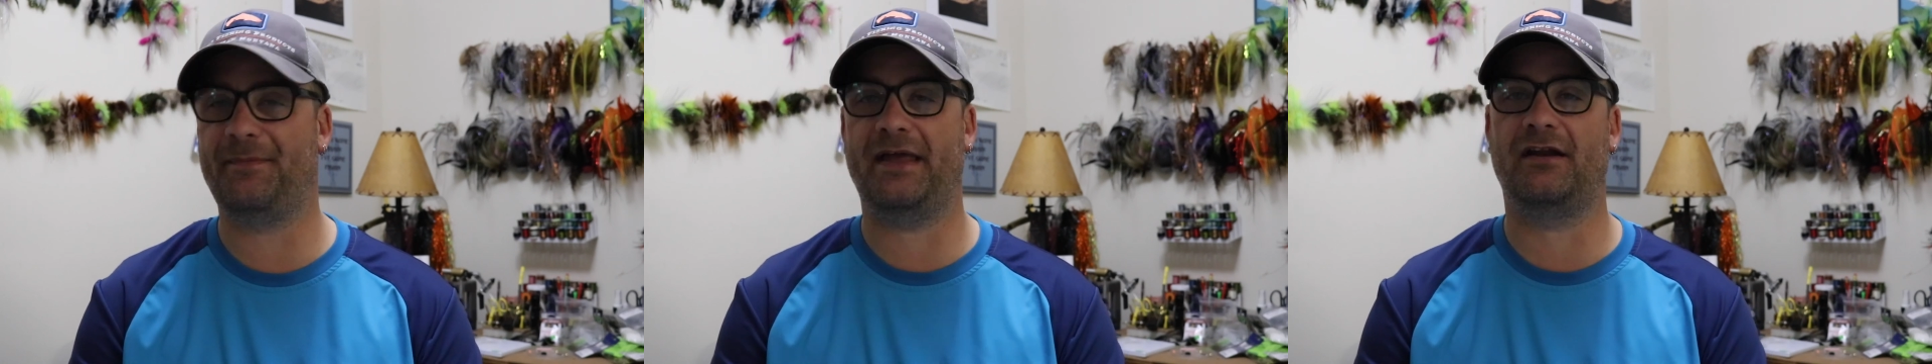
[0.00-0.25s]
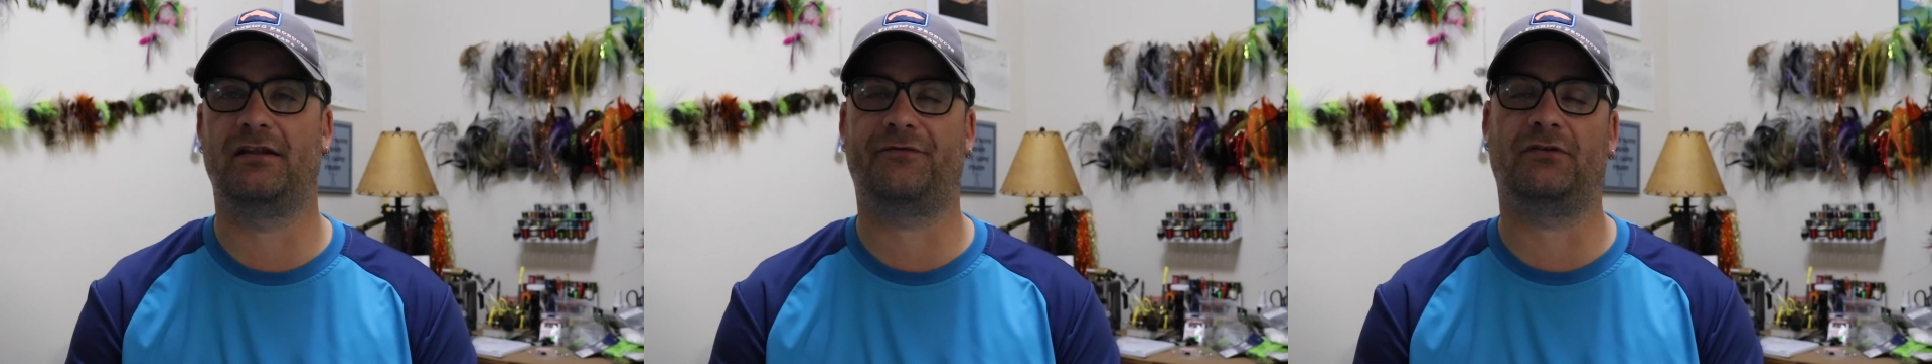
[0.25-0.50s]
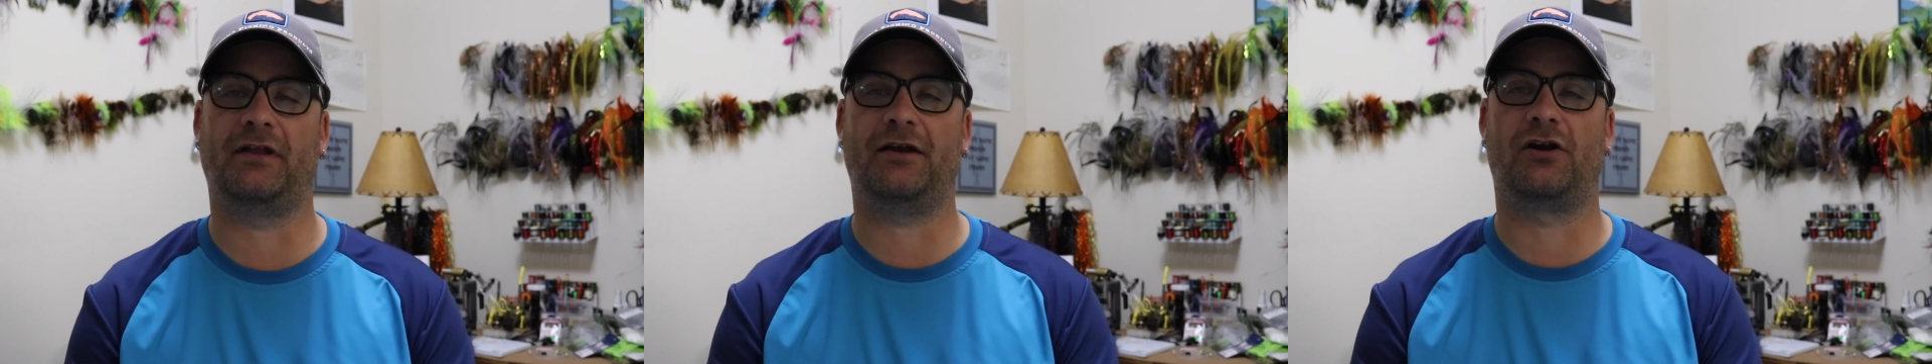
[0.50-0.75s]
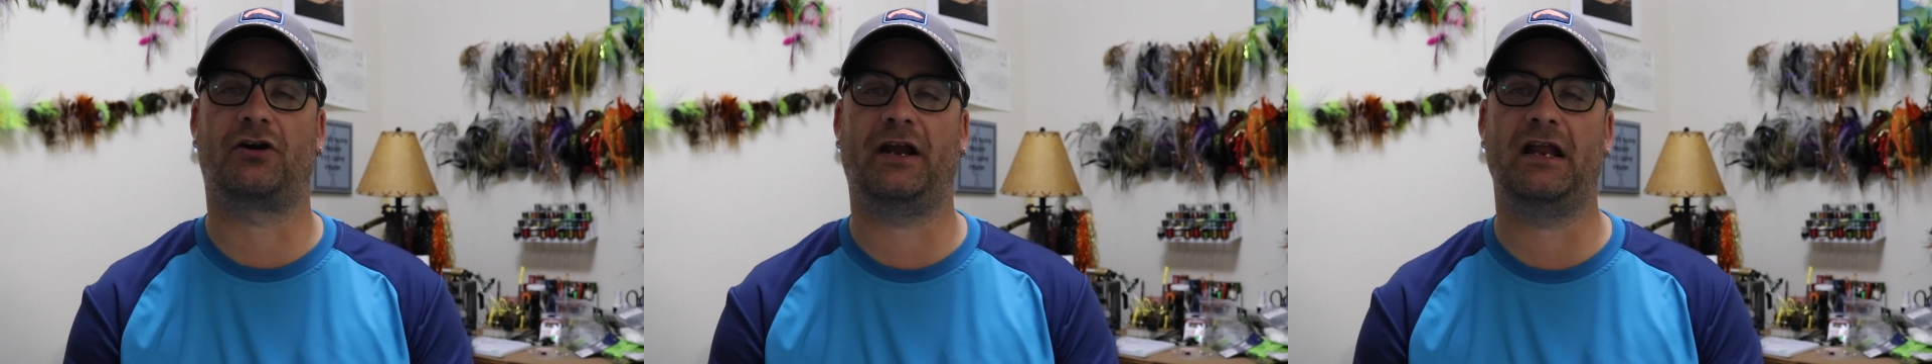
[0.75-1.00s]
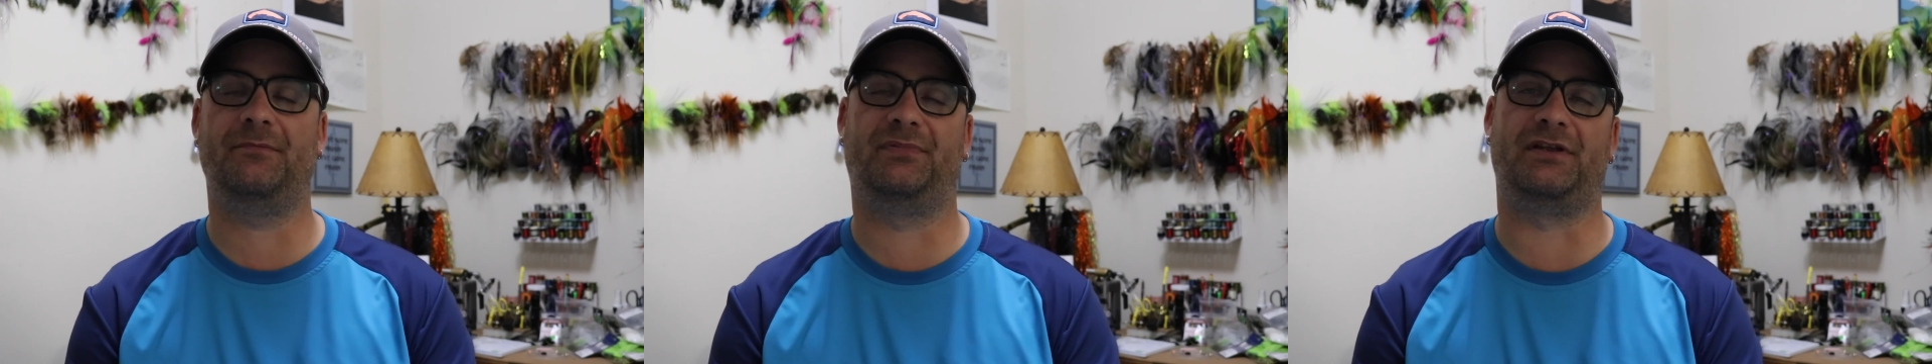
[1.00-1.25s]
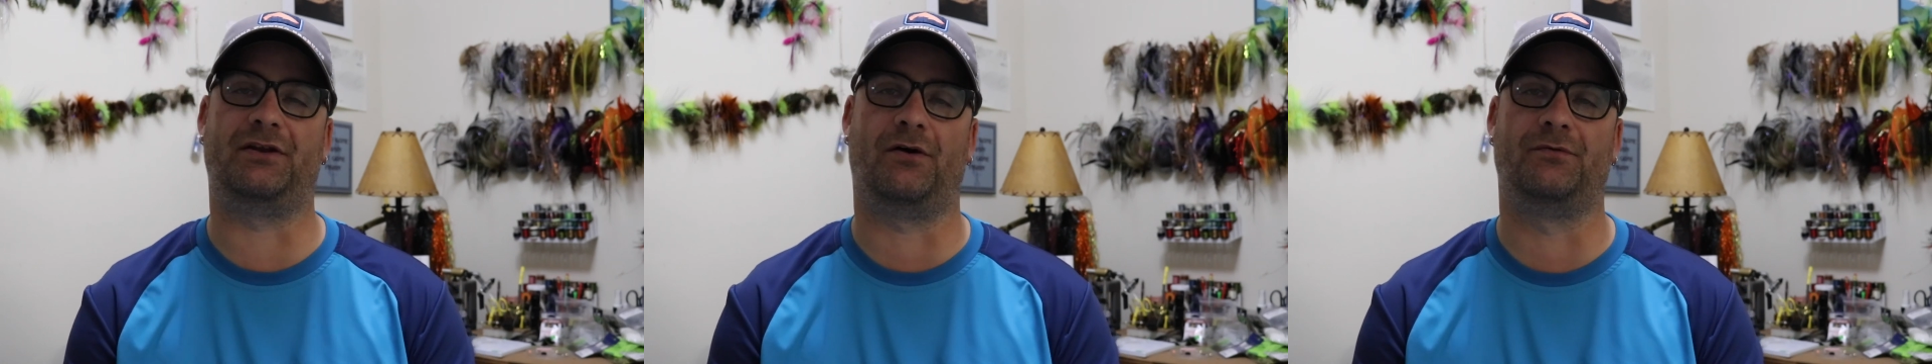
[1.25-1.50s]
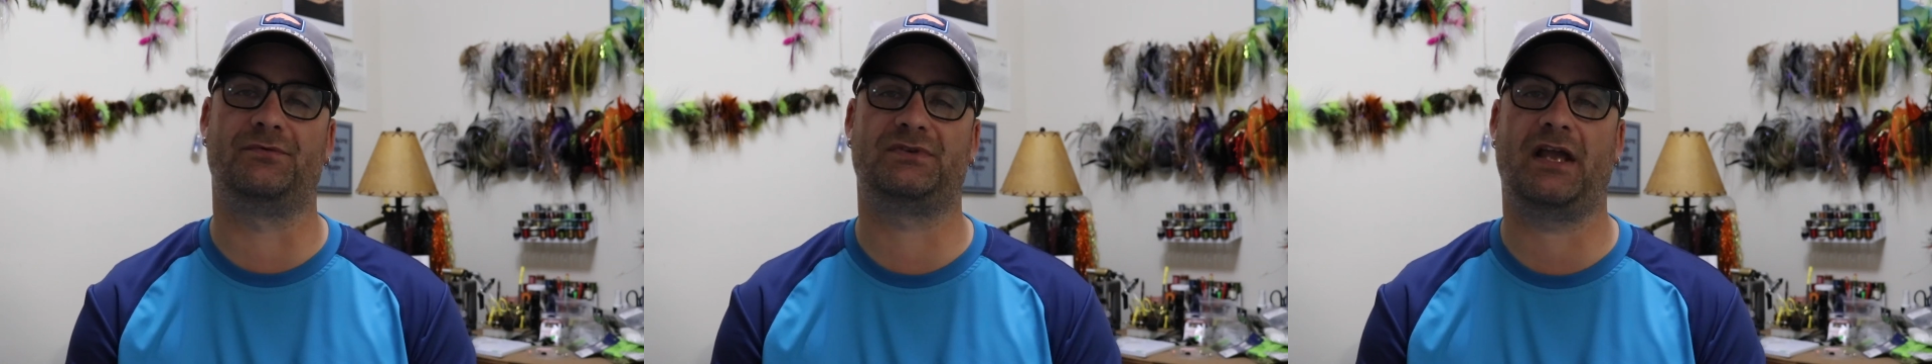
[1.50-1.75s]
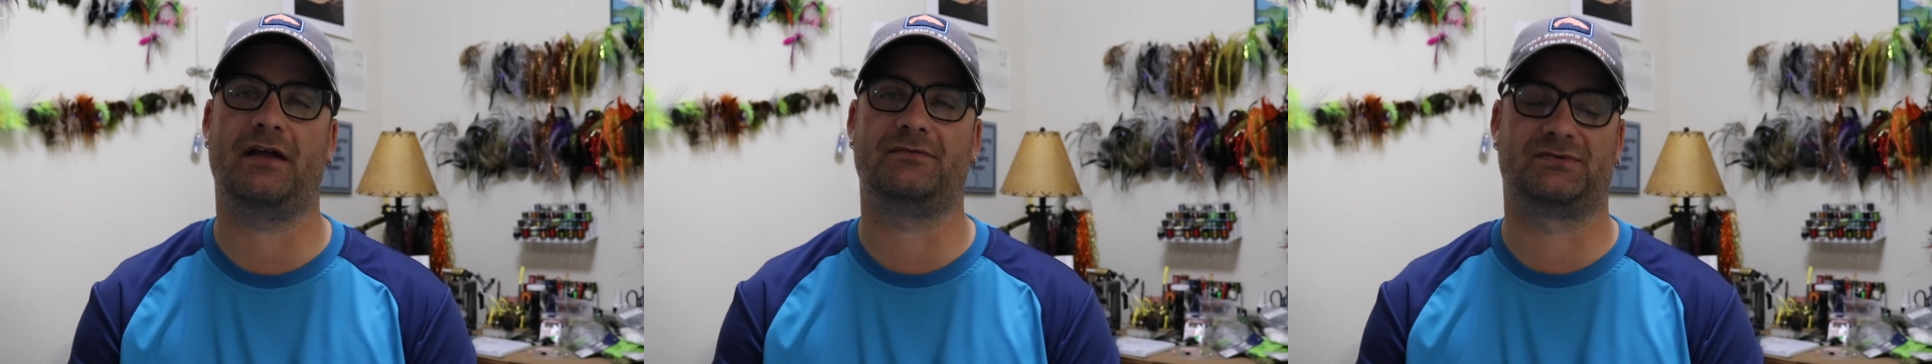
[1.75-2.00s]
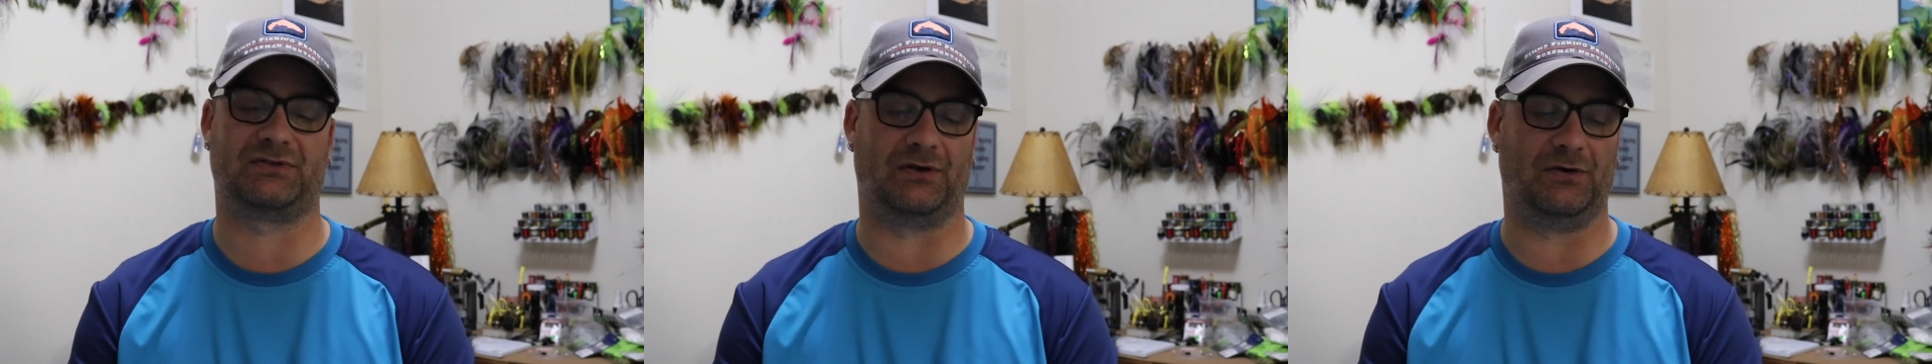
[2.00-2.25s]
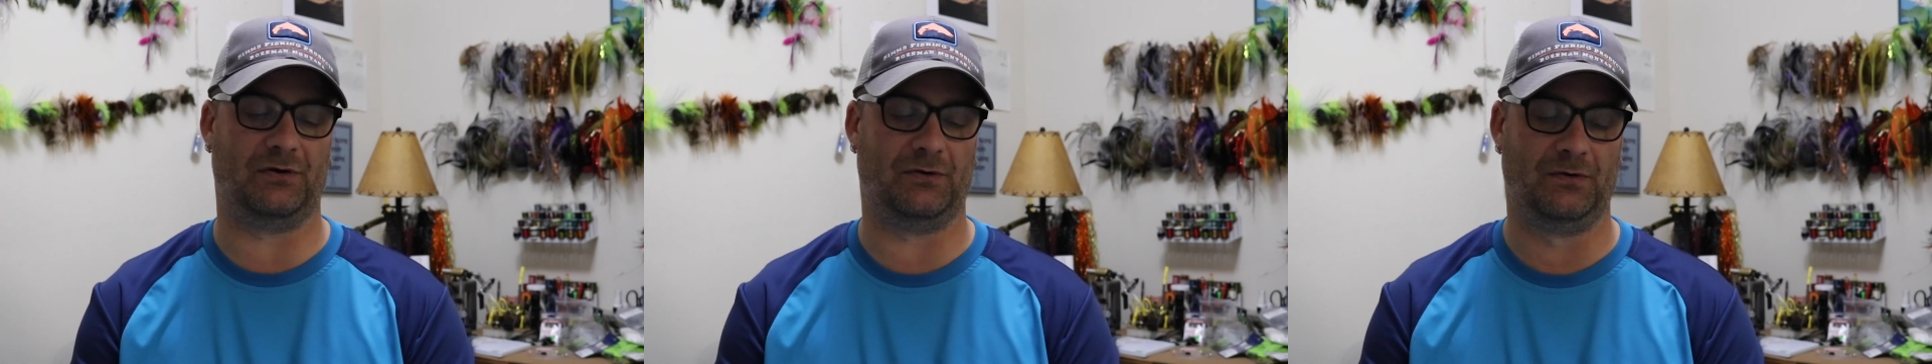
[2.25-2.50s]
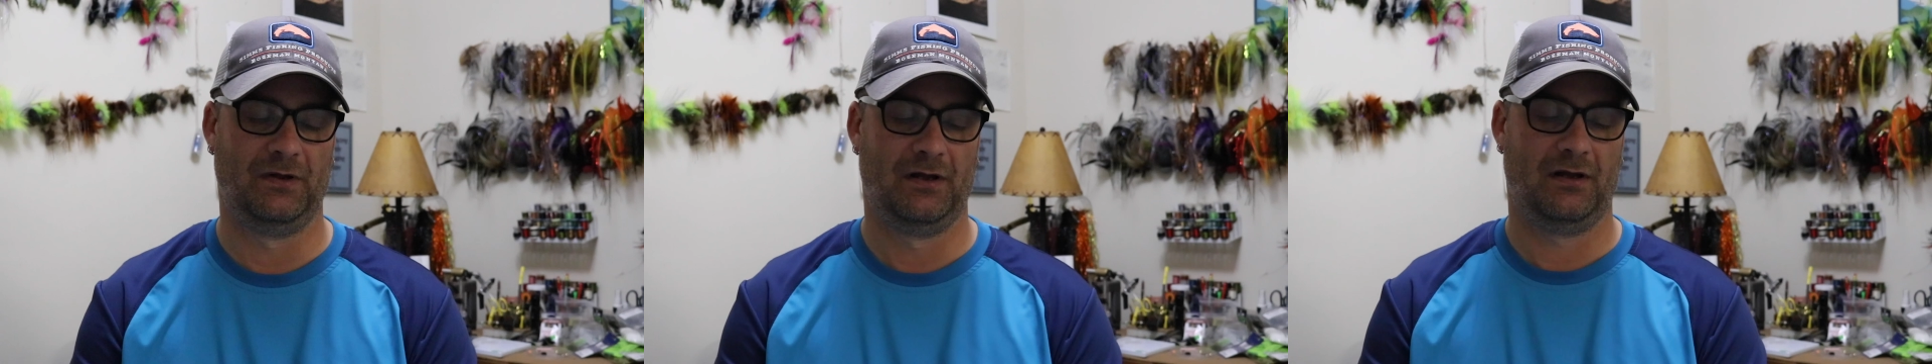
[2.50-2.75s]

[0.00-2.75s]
made it a different letter grain, but they don't yet, so